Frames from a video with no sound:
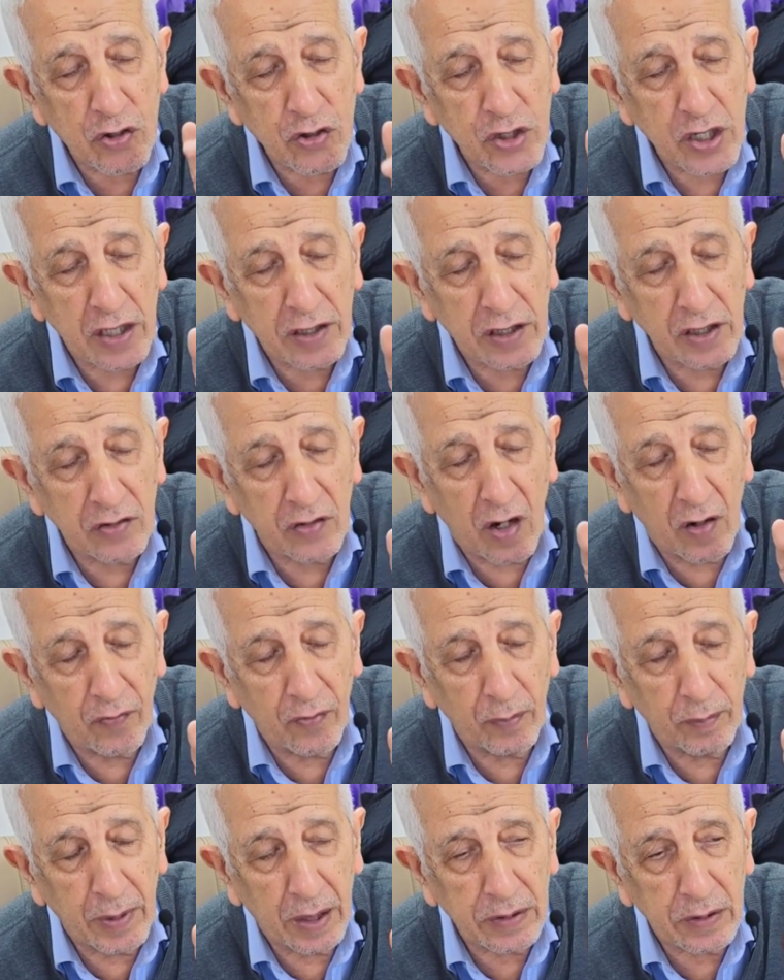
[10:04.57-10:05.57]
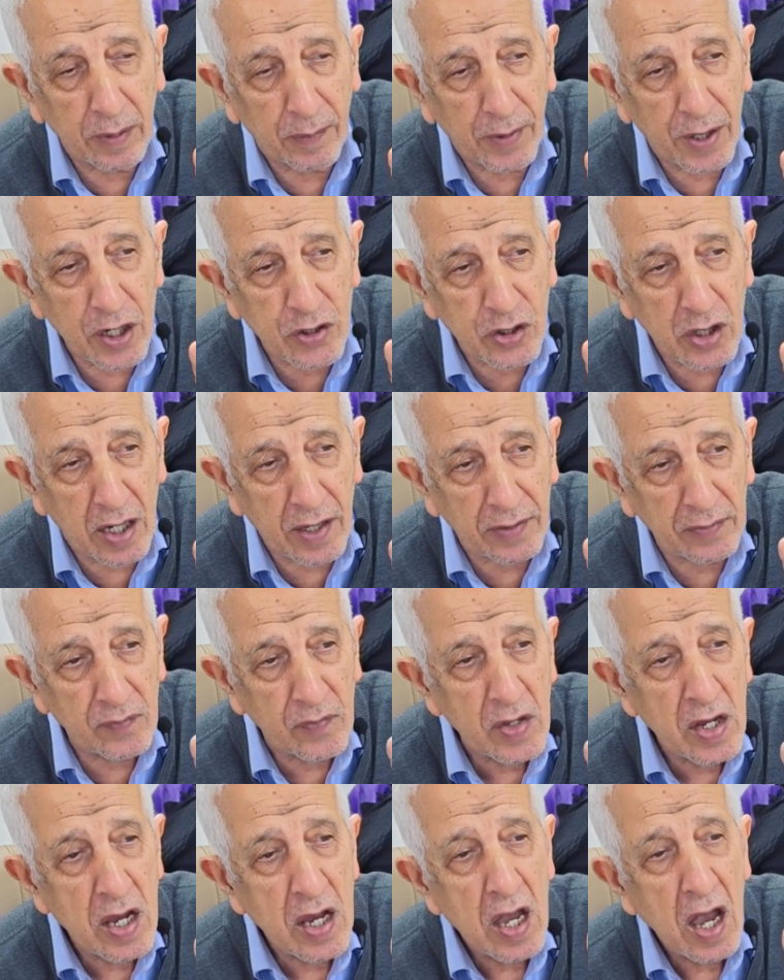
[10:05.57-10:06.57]
checking of blood
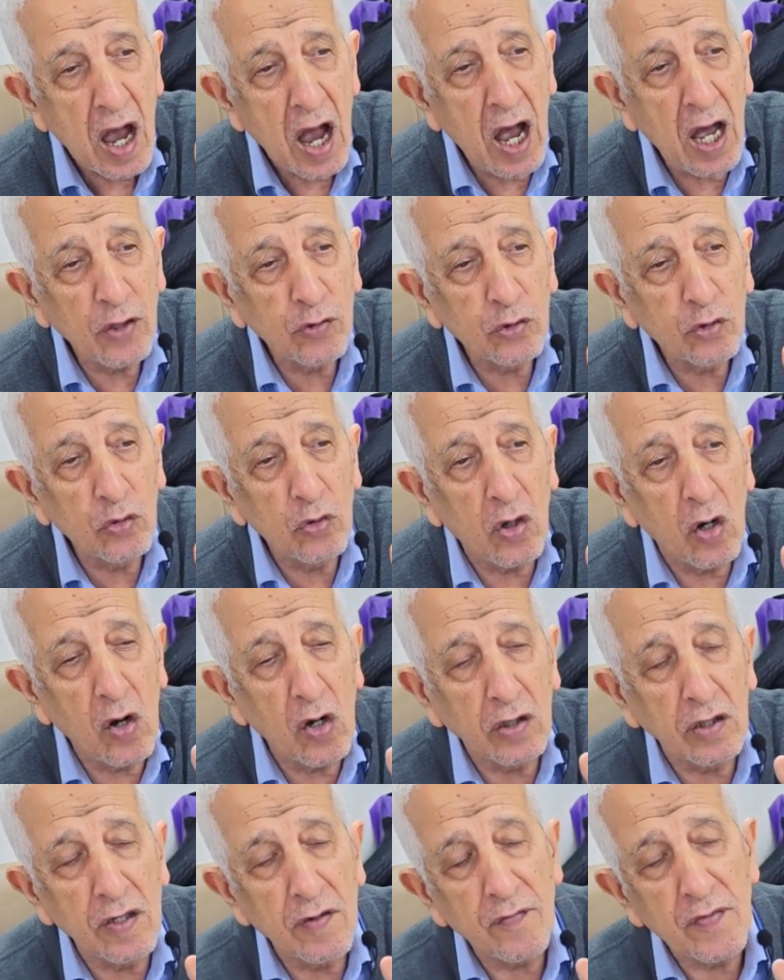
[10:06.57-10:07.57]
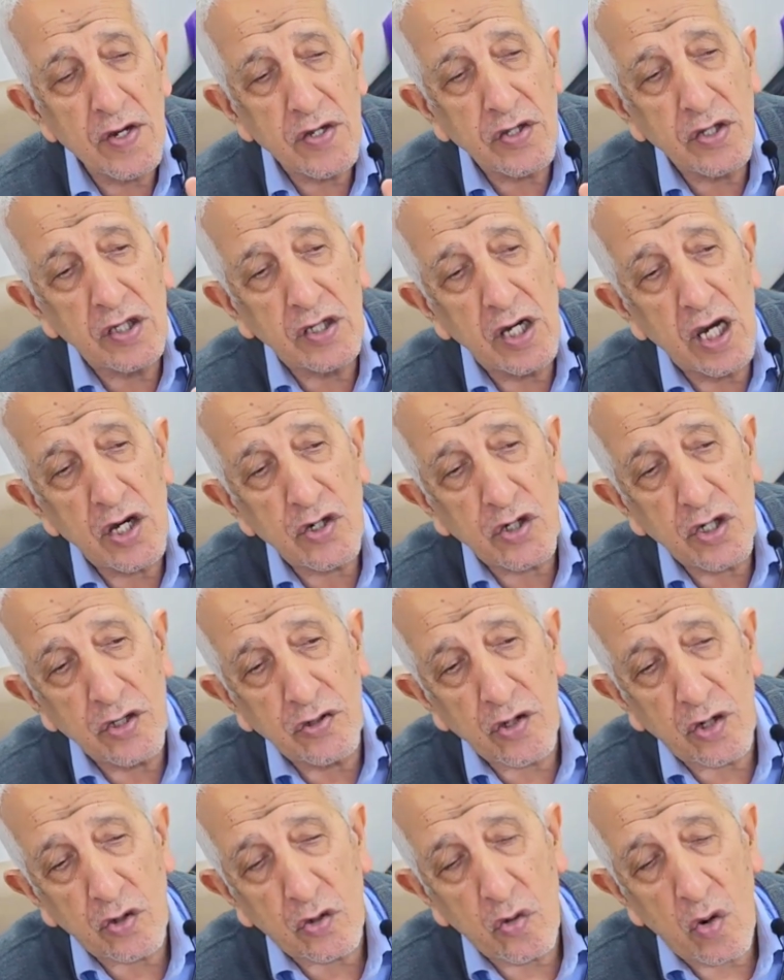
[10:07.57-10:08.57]
pressure, and do all
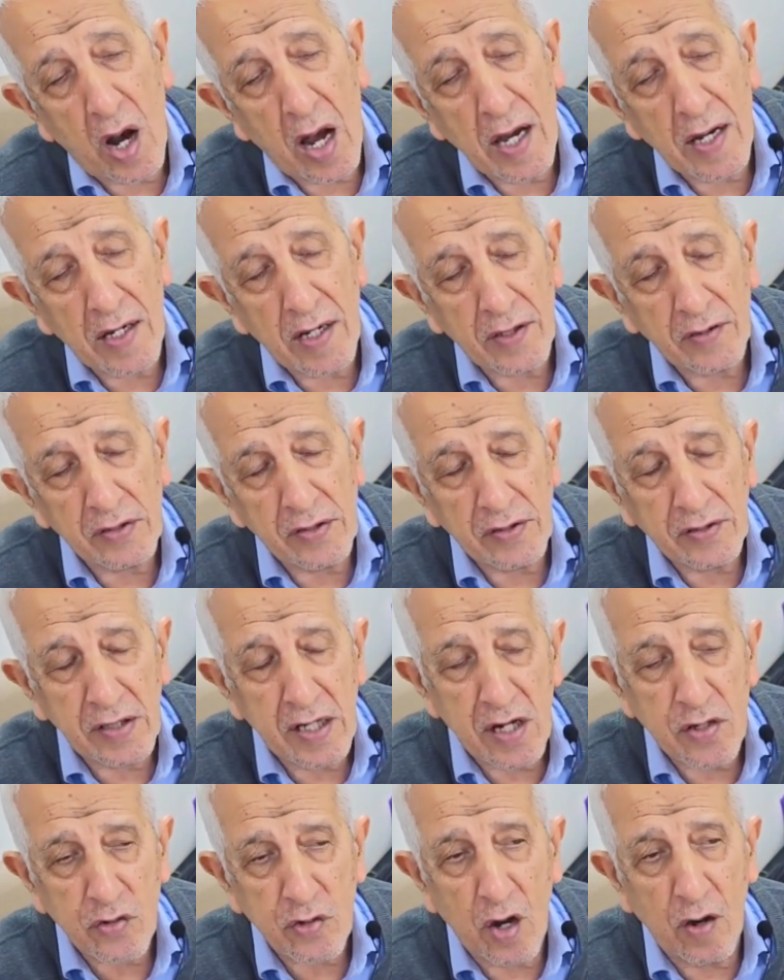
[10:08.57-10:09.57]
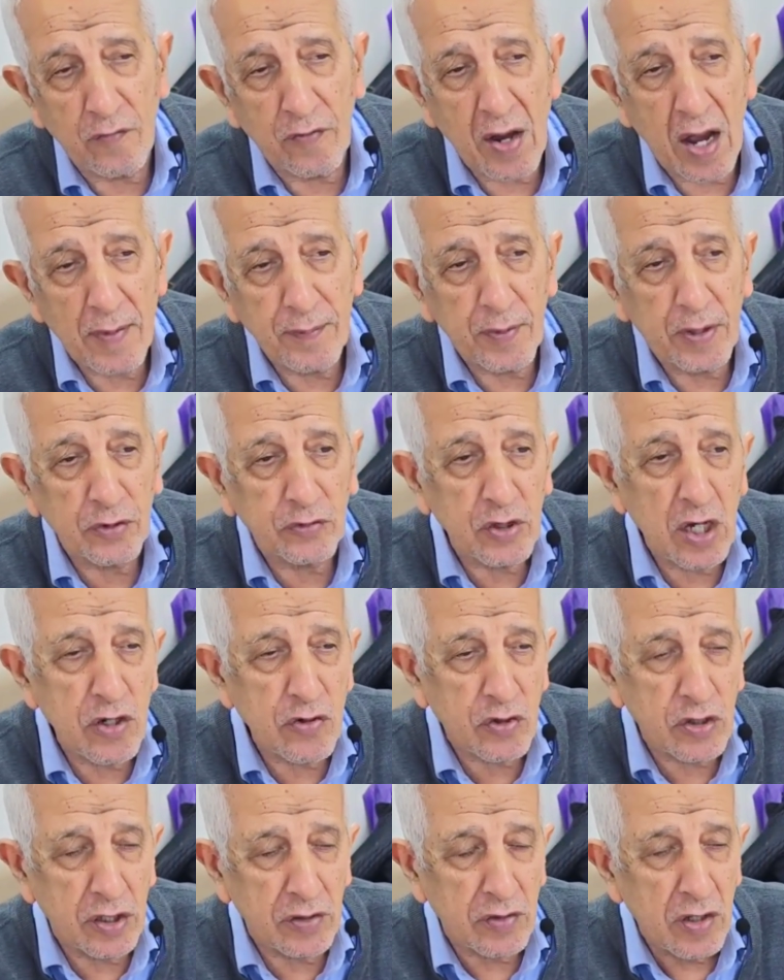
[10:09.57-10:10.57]
investigation required in case of
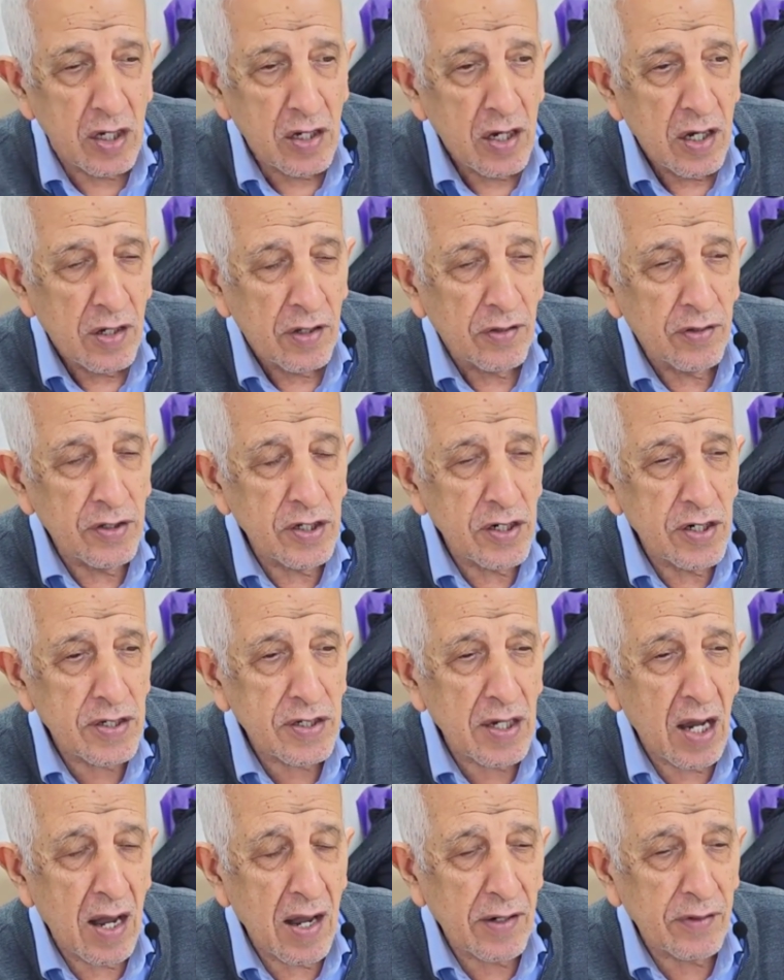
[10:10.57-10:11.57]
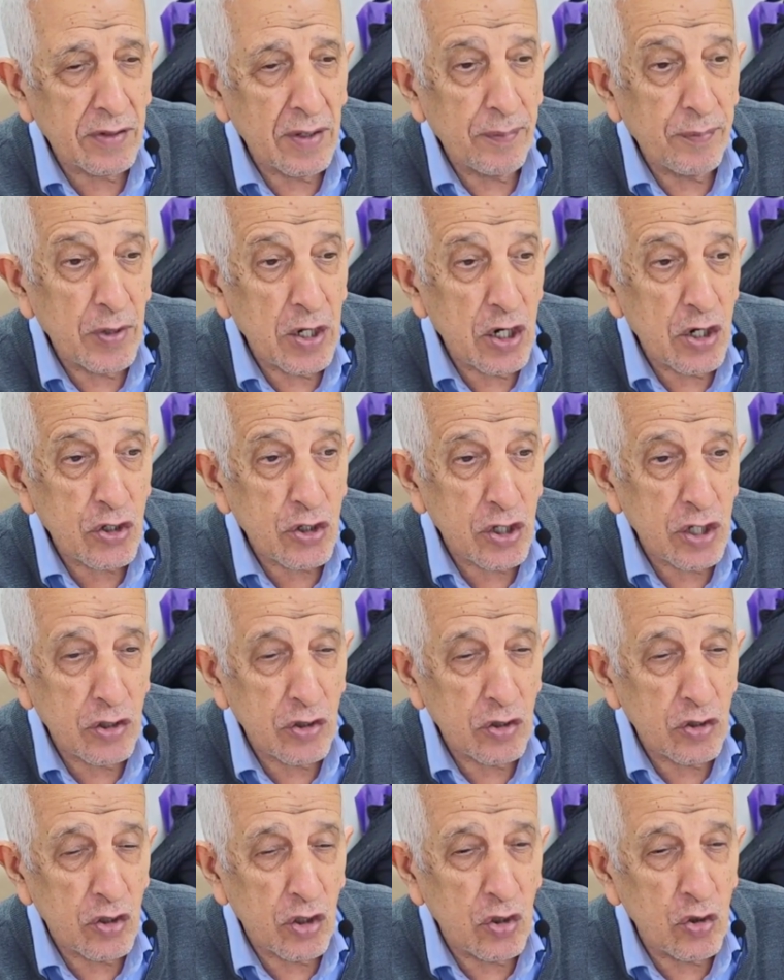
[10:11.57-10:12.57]
hypertension. These are the
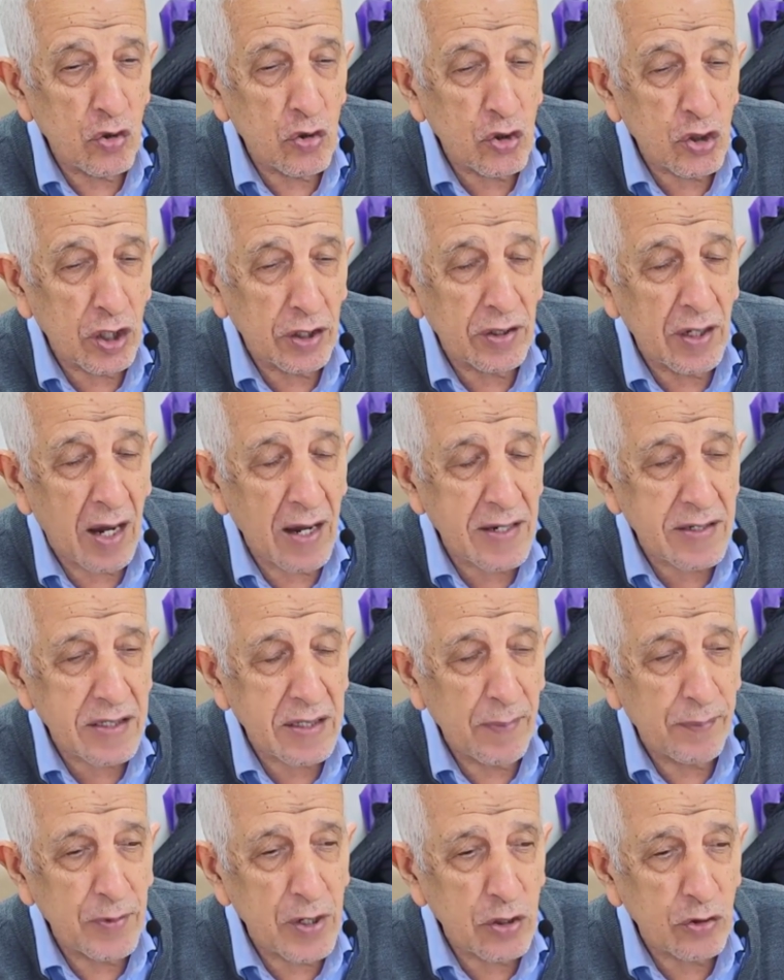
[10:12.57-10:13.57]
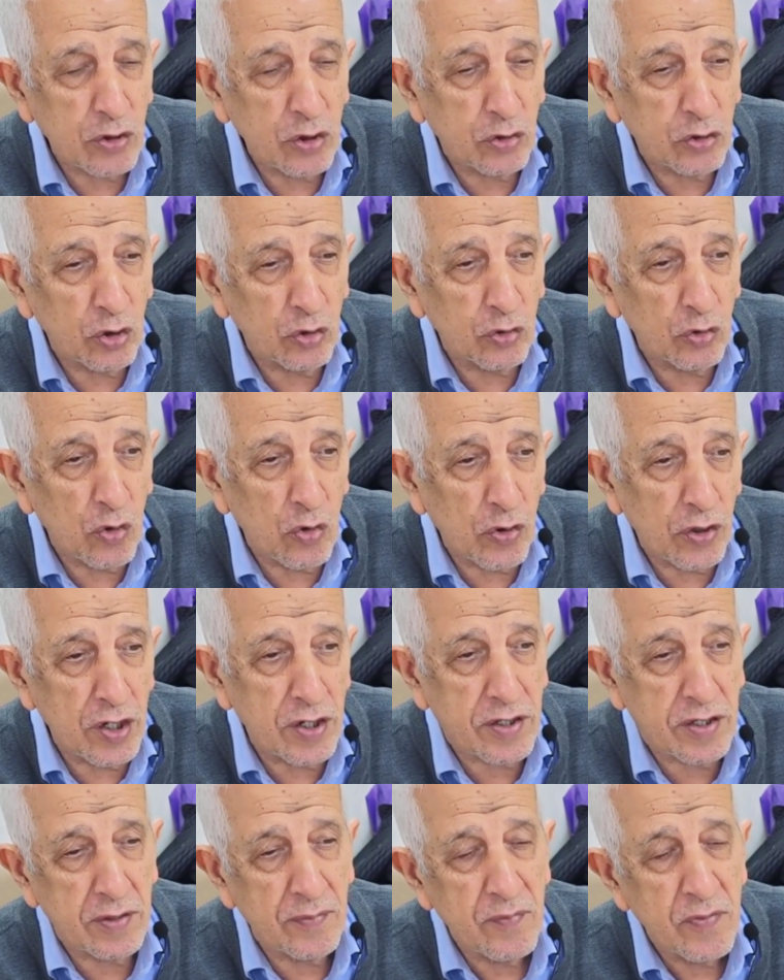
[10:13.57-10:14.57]
patient, you should ask the patient to do
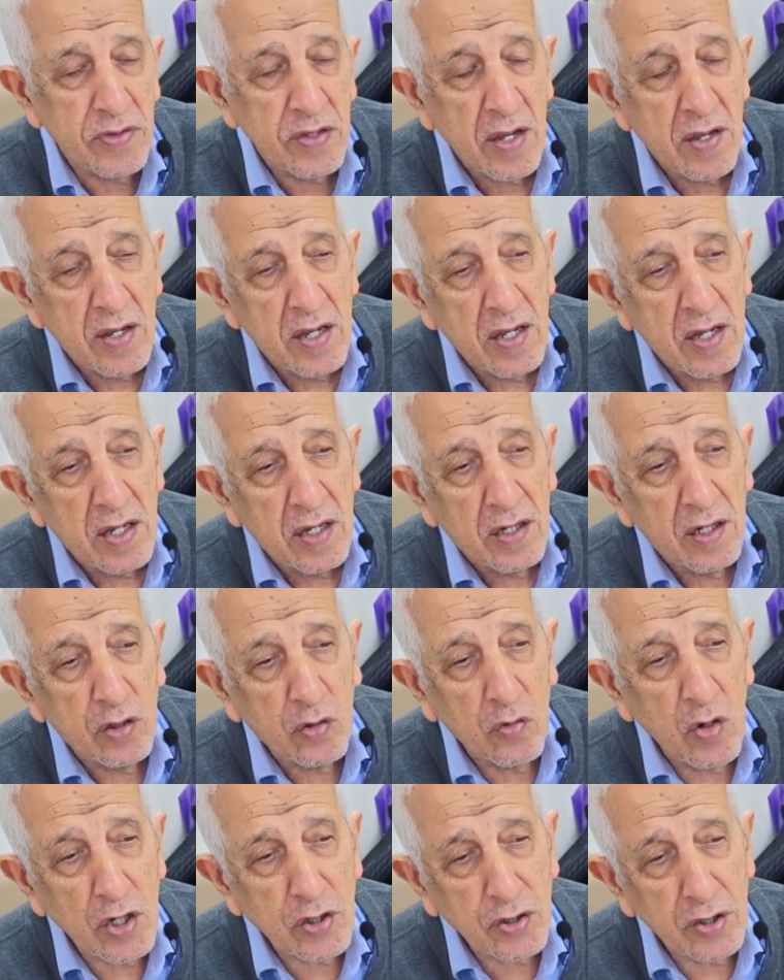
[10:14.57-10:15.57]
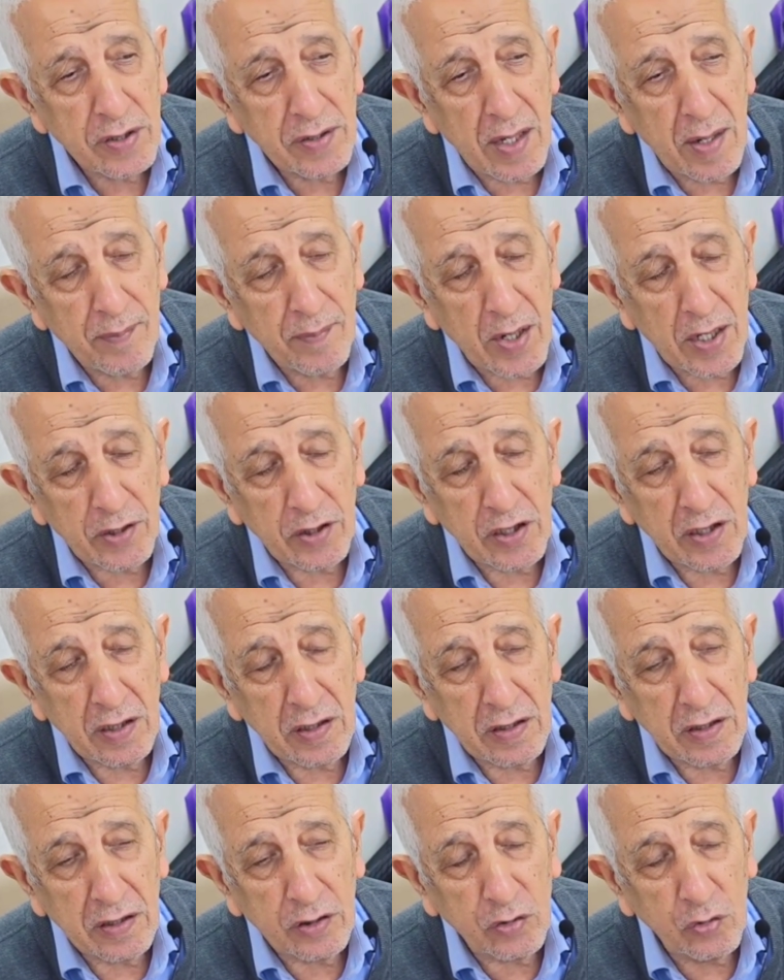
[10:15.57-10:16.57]
this. Question number
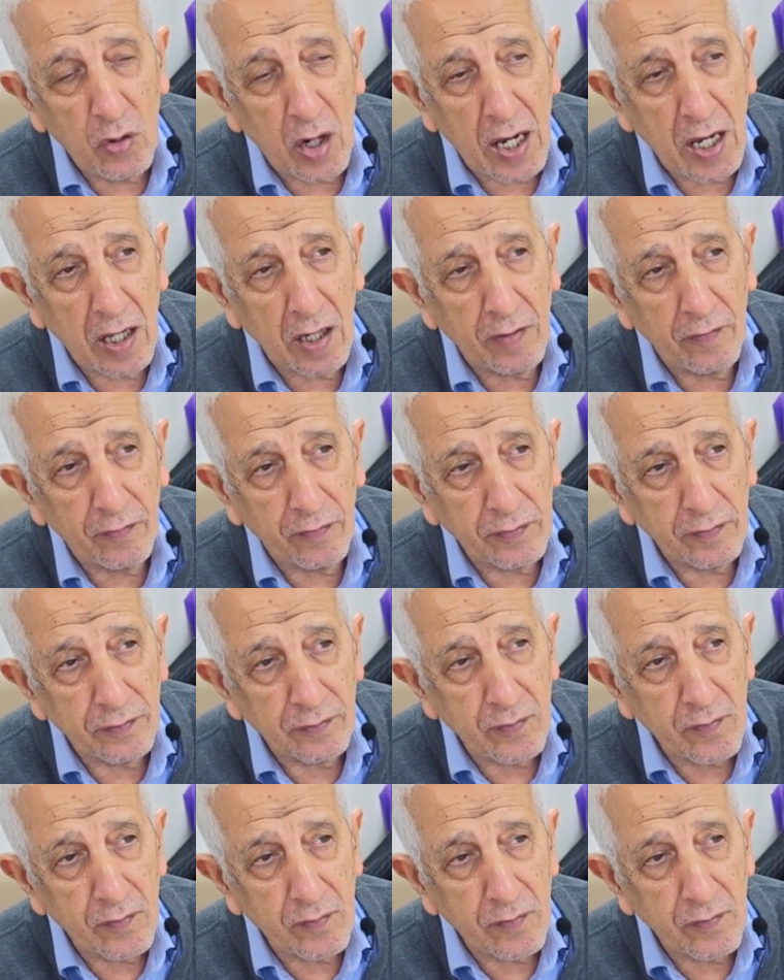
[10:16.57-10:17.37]
12,